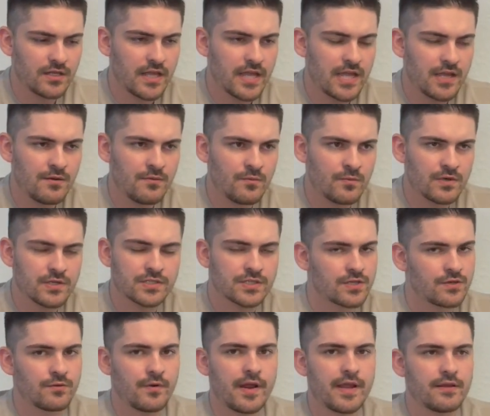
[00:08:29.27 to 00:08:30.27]
It was
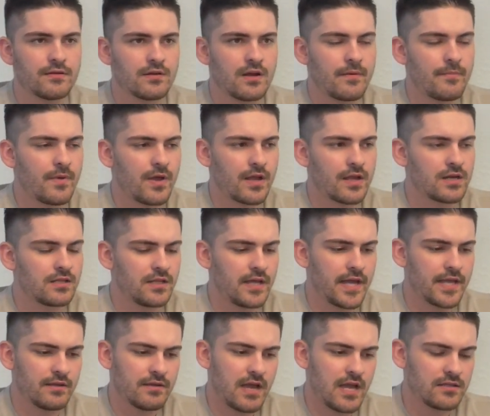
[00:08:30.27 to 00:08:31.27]
great. I'm not going to
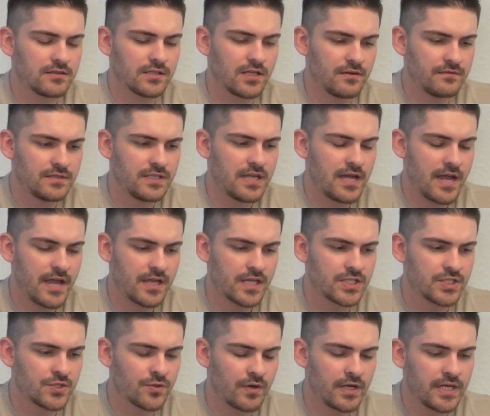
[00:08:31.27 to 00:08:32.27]
lie. I loved it. I
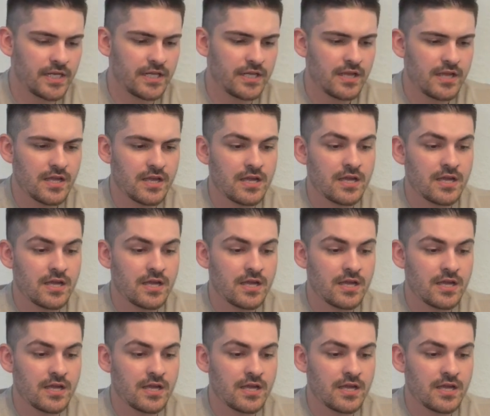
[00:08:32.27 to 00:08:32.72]
enjoyed it.